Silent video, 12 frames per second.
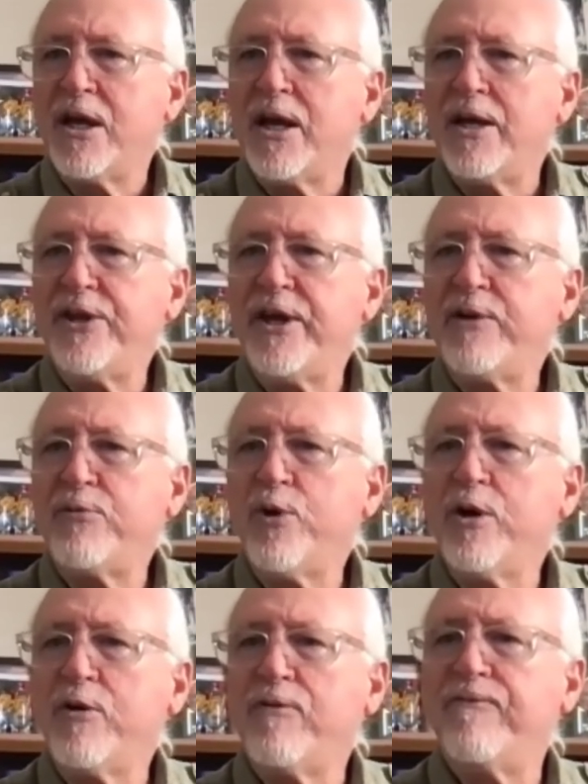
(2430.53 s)
and then
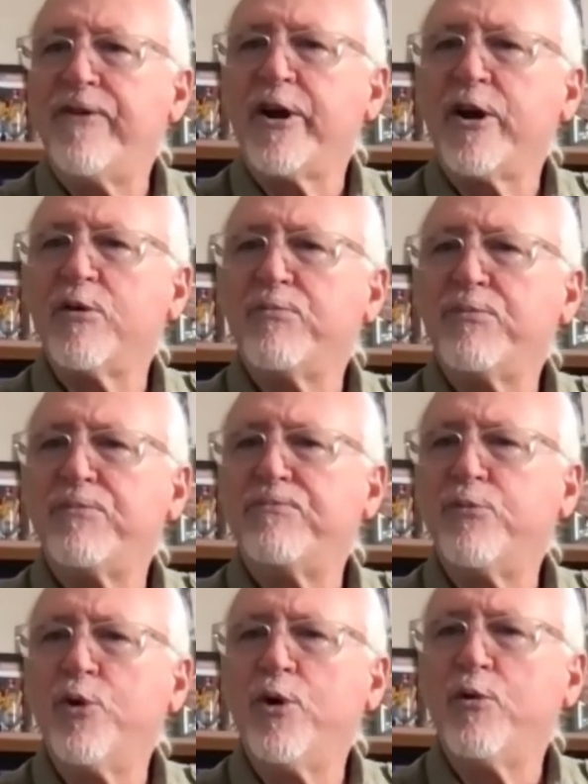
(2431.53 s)
we'll ver
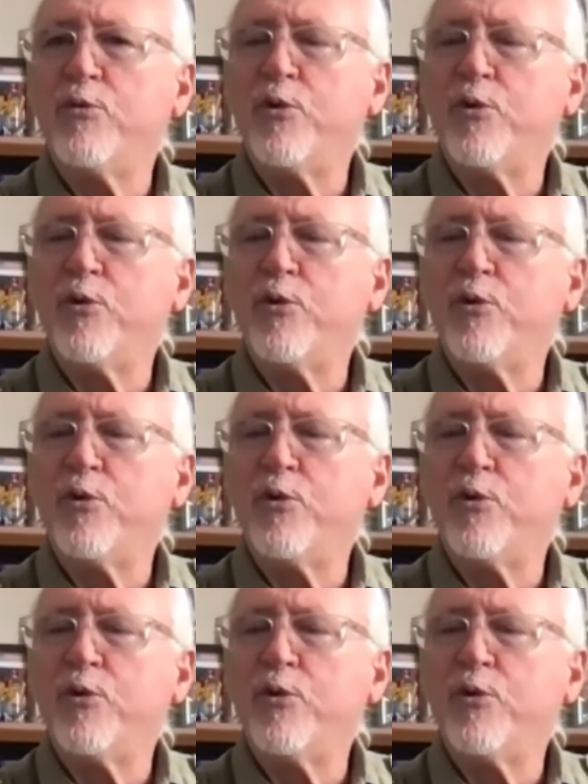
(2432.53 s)
we'll